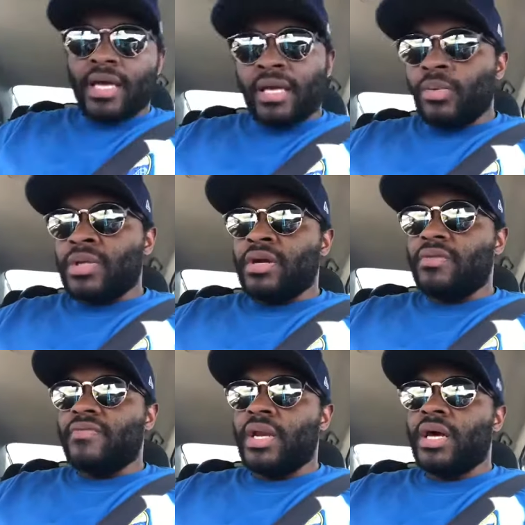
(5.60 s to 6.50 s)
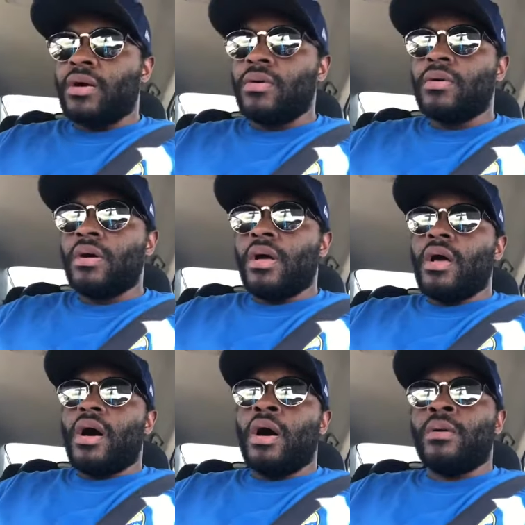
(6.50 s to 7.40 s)
again with another video.
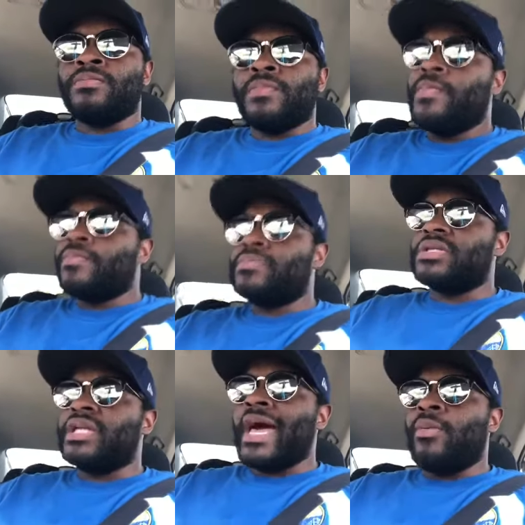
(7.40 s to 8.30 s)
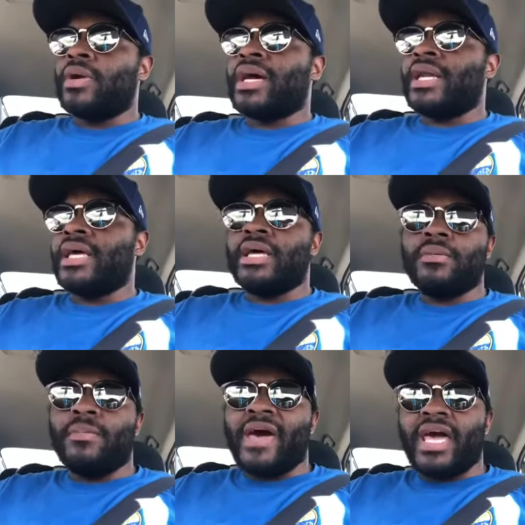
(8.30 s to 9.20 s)
Um, today, I want to kind of
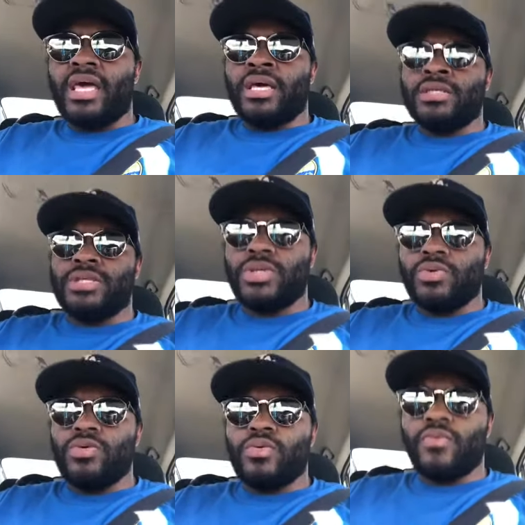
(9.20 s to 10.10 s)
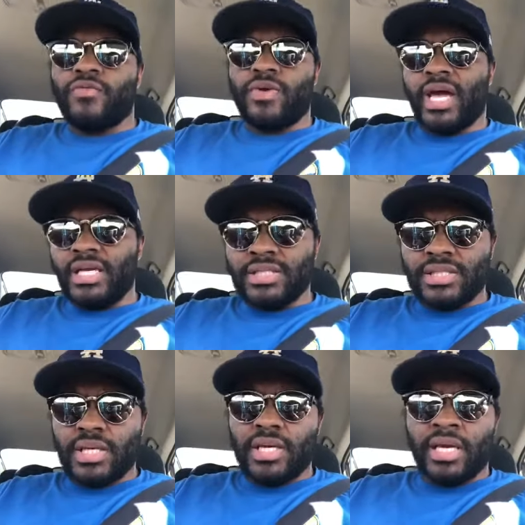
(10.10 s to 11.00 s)
get back into free
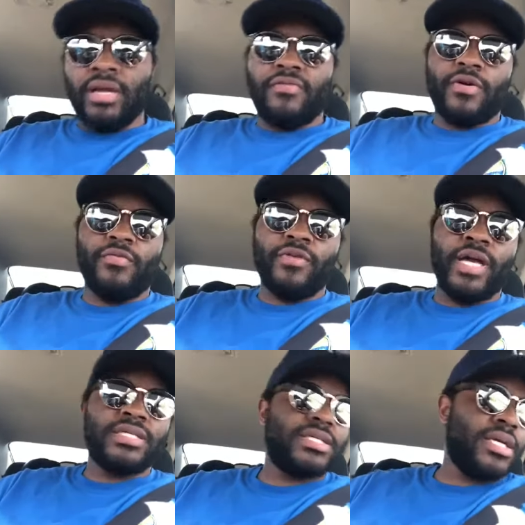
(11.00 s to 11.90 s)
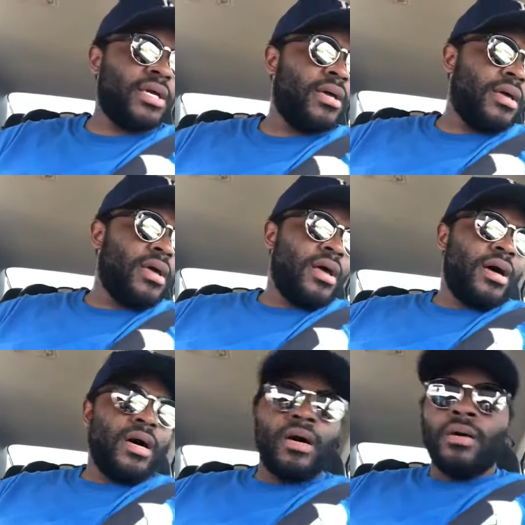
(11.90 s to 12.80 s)
agency, NFL free agency.
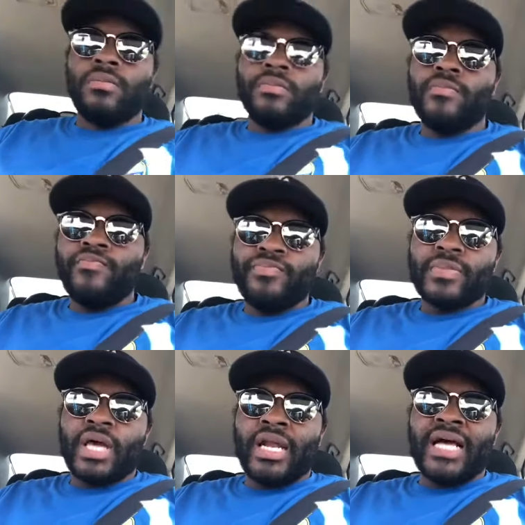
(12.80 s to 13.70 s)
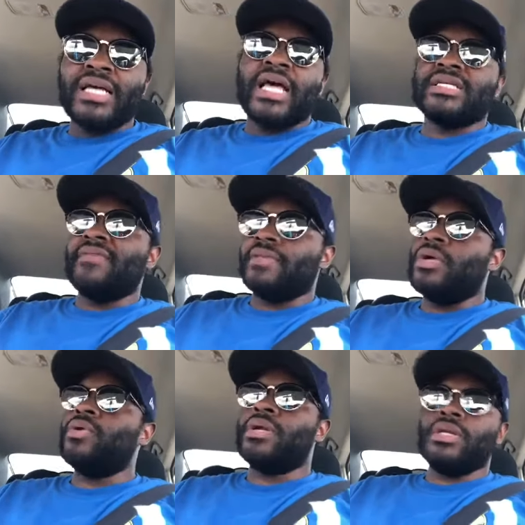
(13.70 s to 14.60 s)
Um, and I, as I've
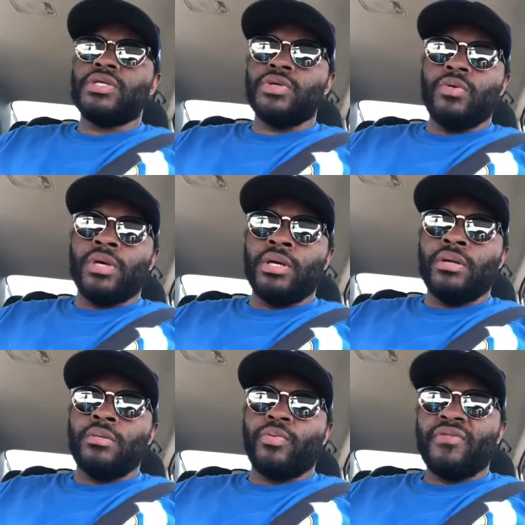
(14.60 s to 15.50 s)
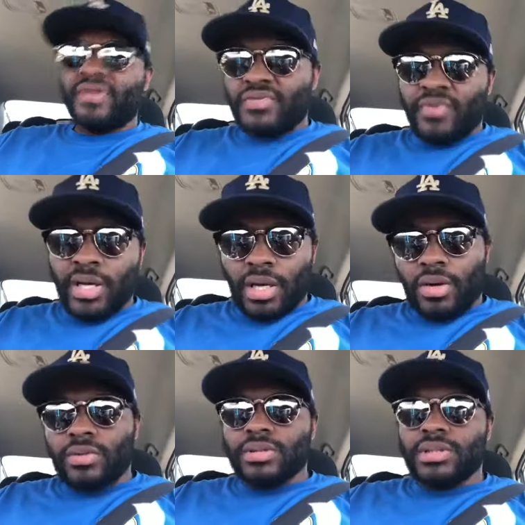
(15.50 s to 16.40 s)
alluded to in previous
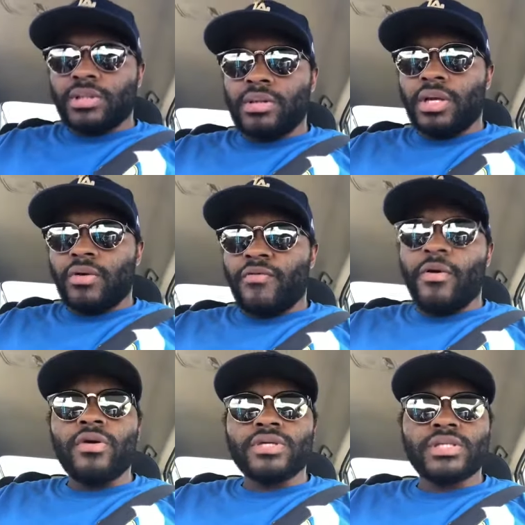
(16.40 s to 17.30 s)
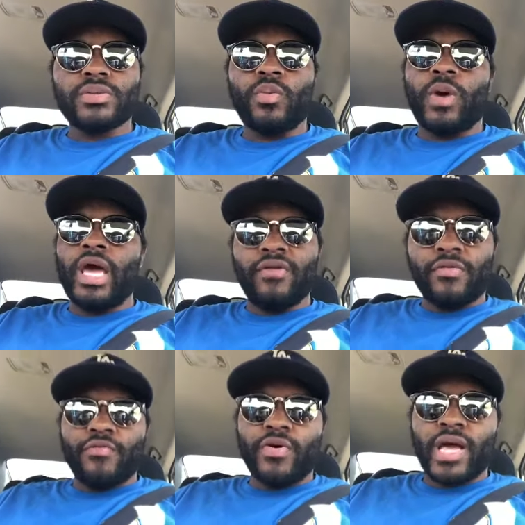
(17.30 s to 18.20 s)
videos, the first wave
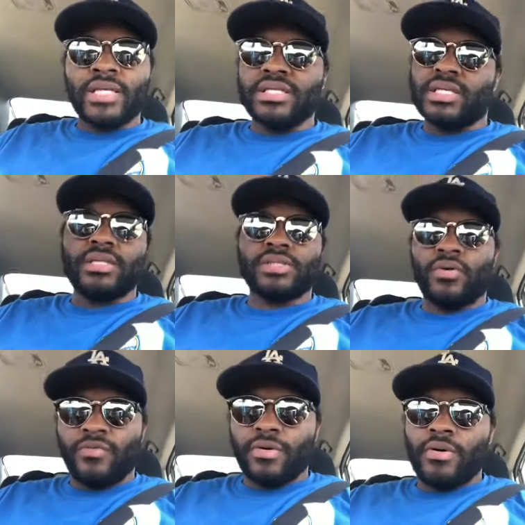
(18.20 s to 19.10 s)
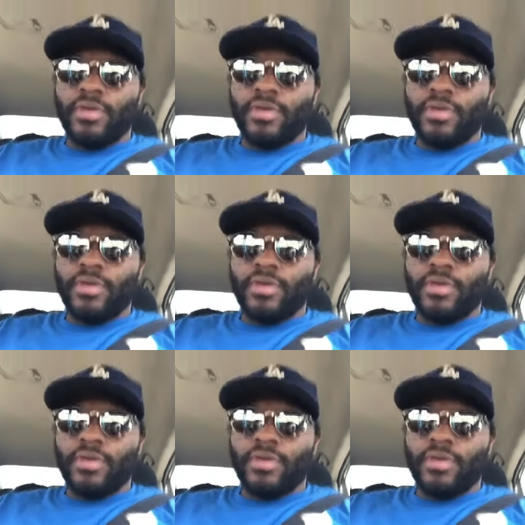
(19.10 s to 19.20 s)
of free agency is over.